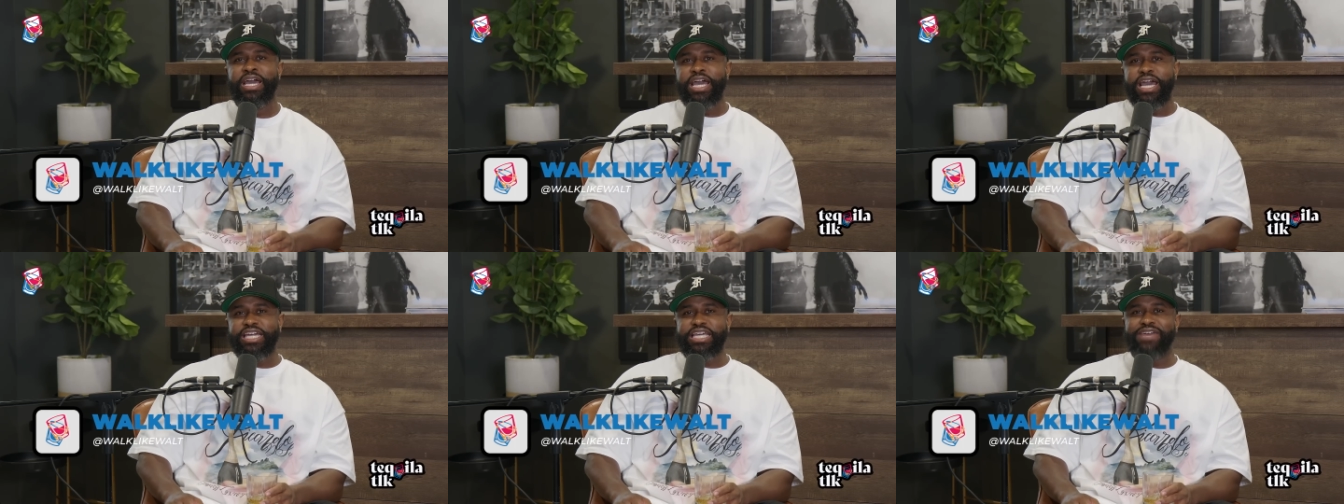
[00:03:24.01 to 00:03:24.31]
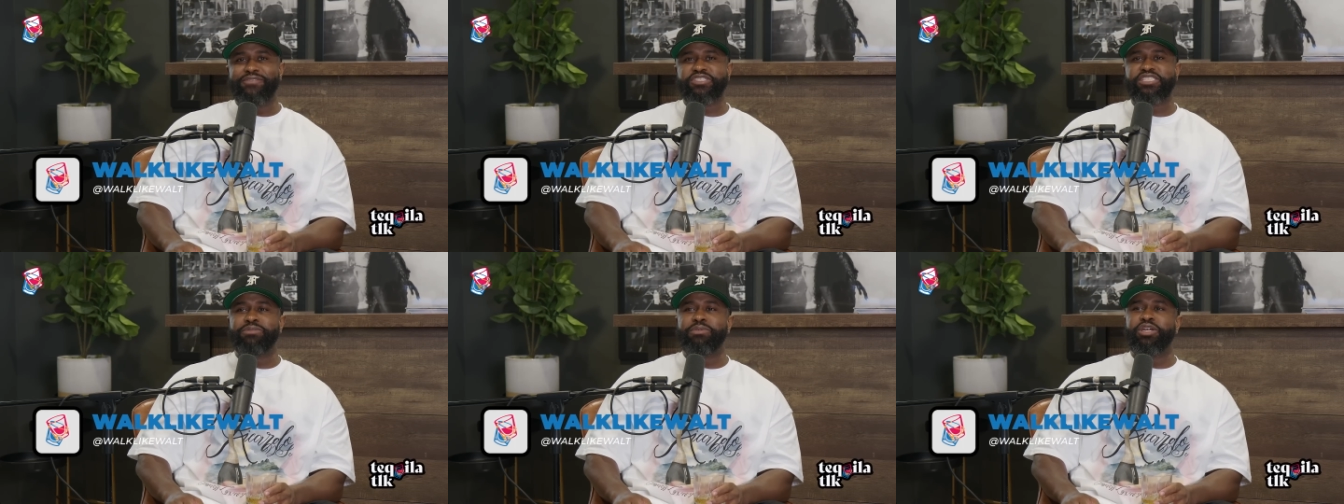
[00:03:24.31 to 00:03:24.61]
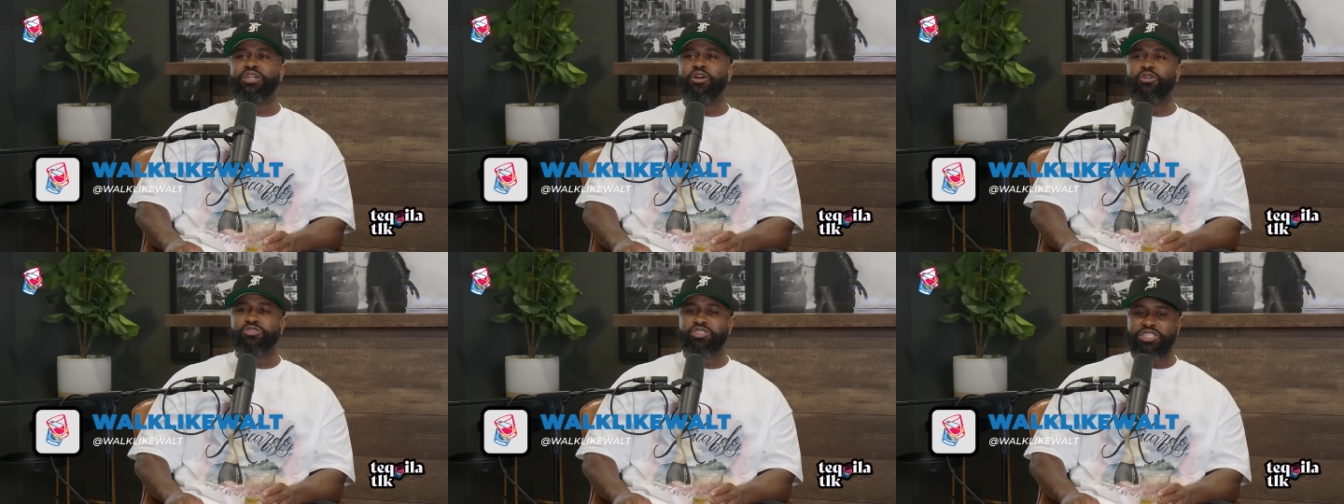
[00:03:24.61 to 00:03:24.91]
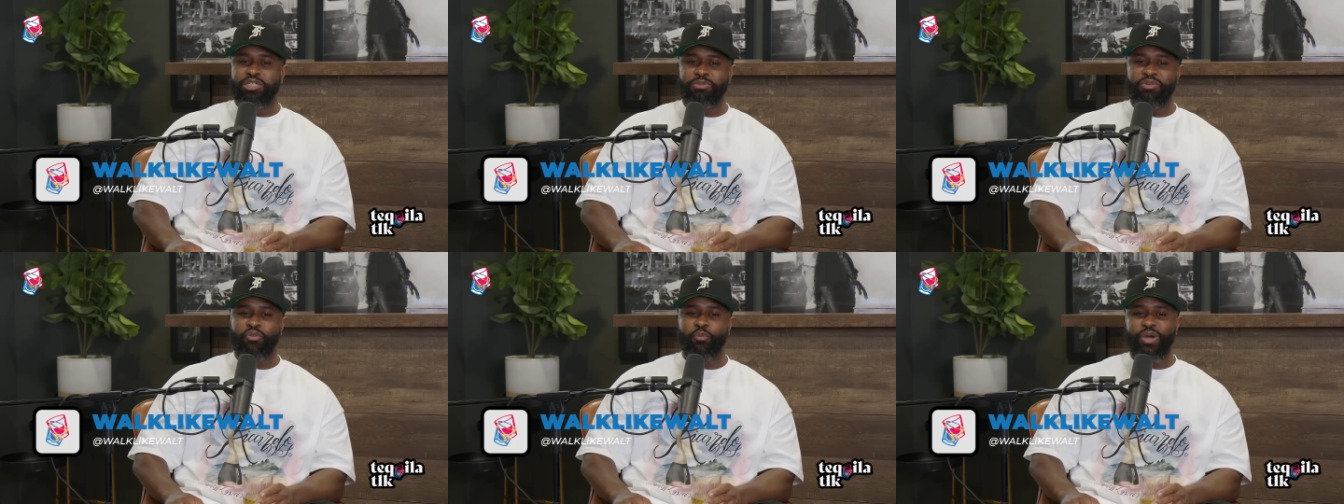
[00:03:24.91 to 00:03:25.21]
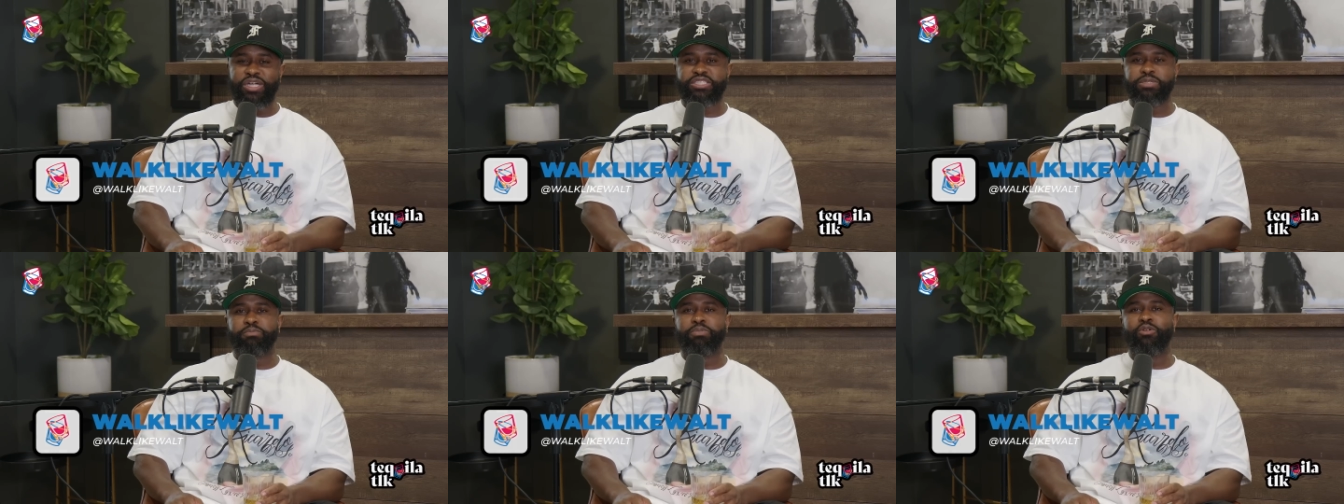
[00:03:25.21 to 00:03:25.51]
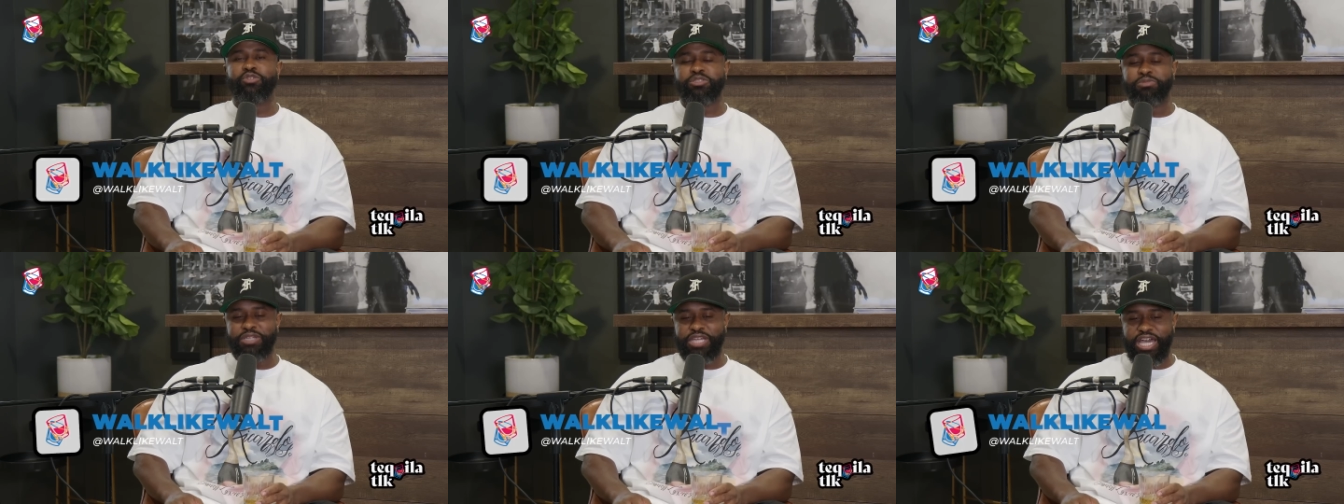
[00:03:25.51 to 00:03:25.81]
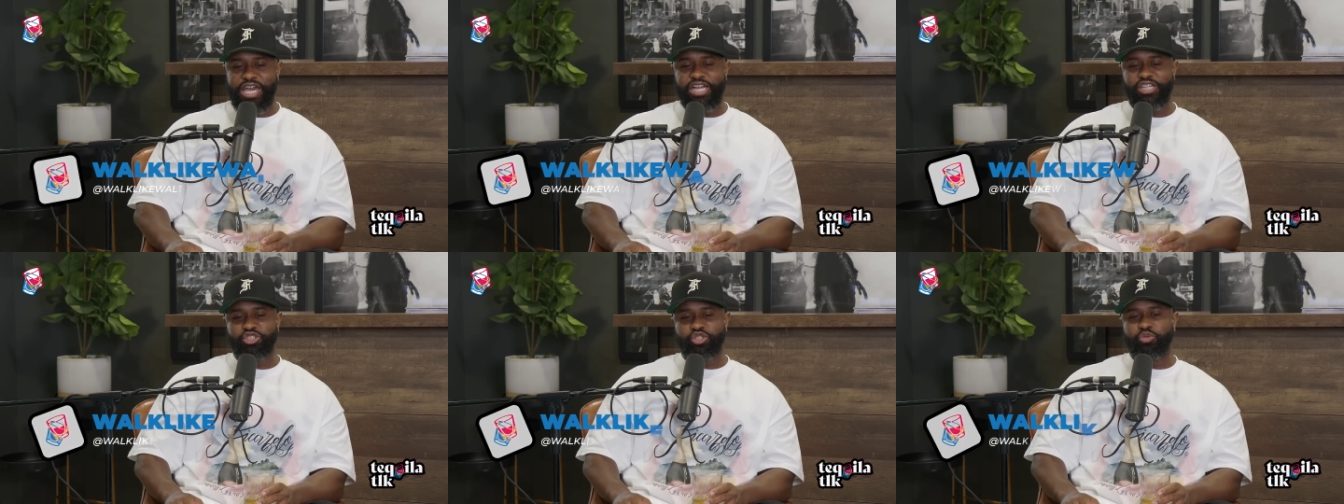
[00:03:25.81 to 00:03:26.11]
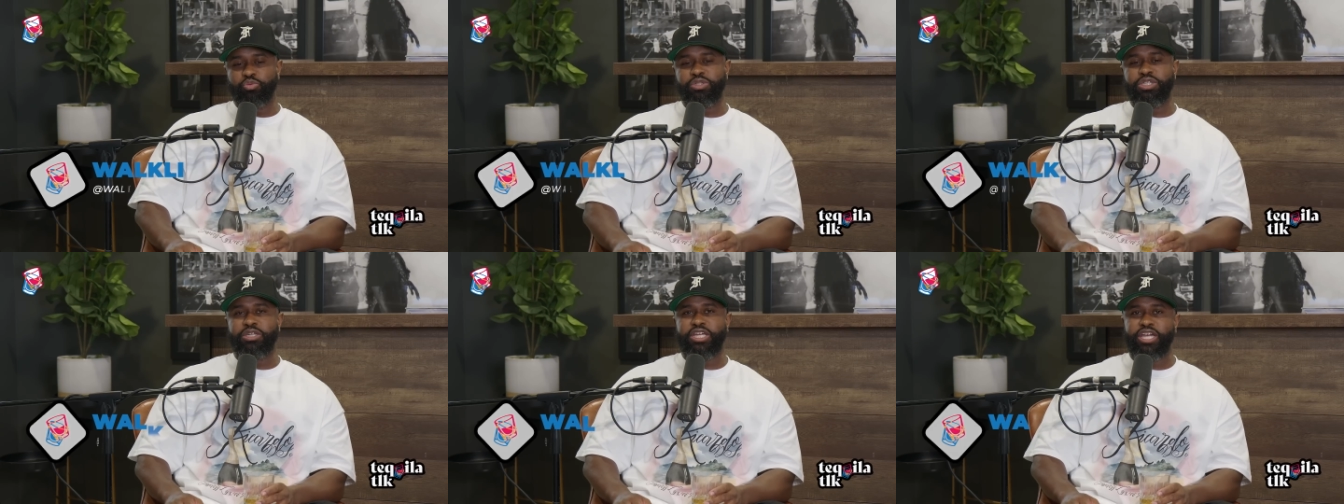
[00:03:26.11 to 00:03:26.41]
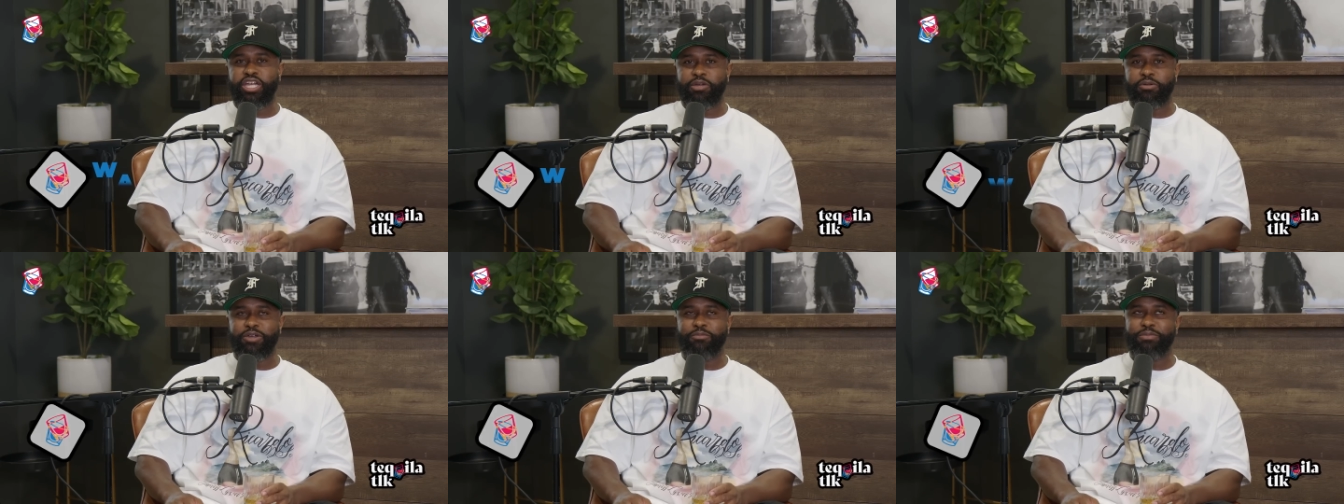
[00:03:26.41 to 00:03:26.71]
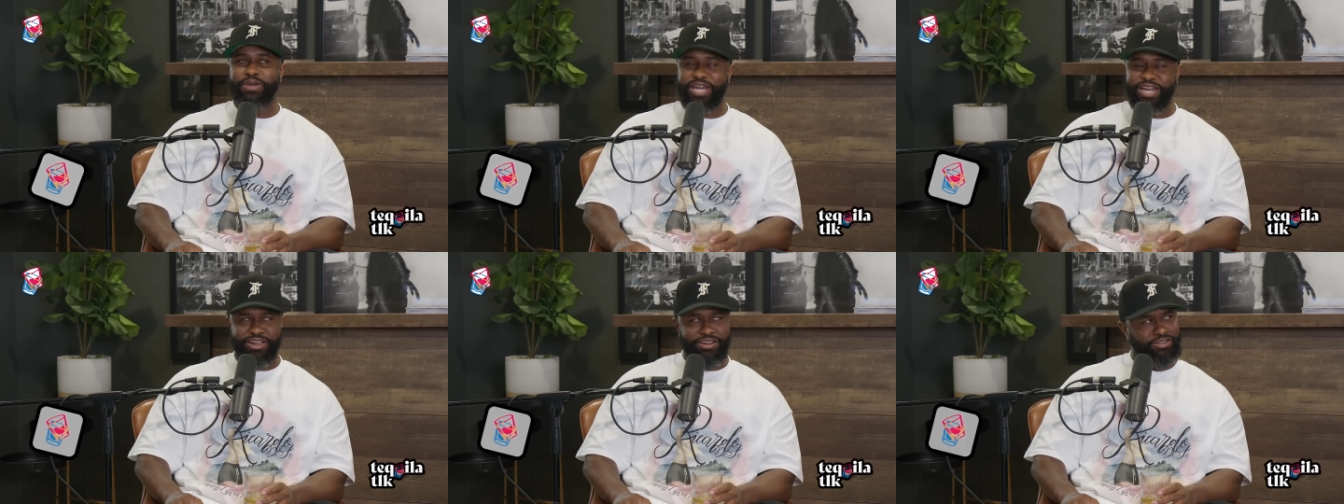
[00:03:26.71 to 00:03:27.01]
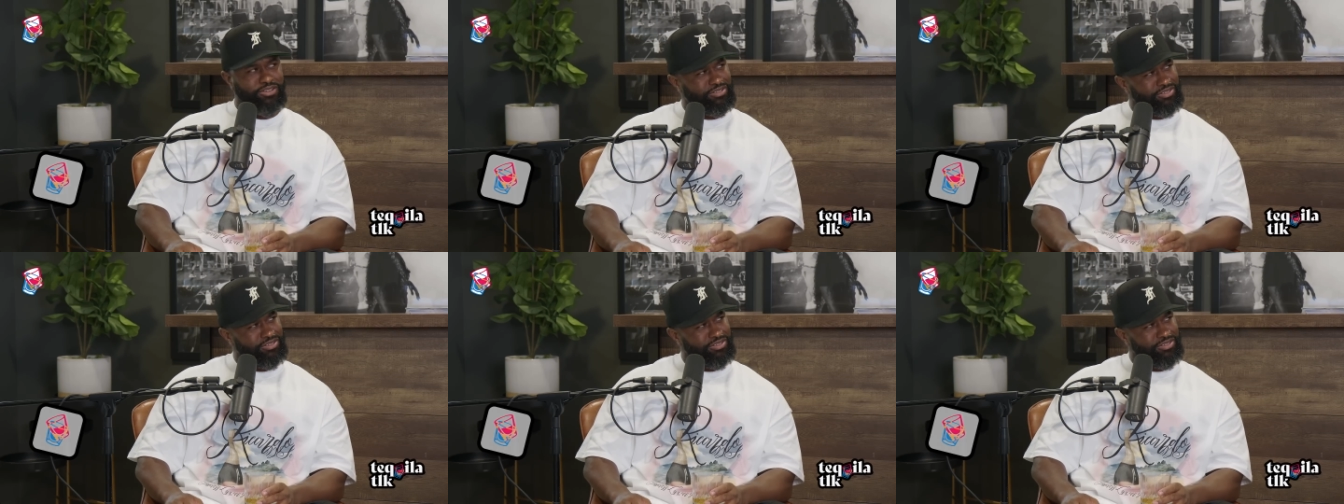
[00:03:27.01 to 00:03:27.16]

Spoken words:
aka if you see me in Gold's Gym before weights, approach me as you with a bear.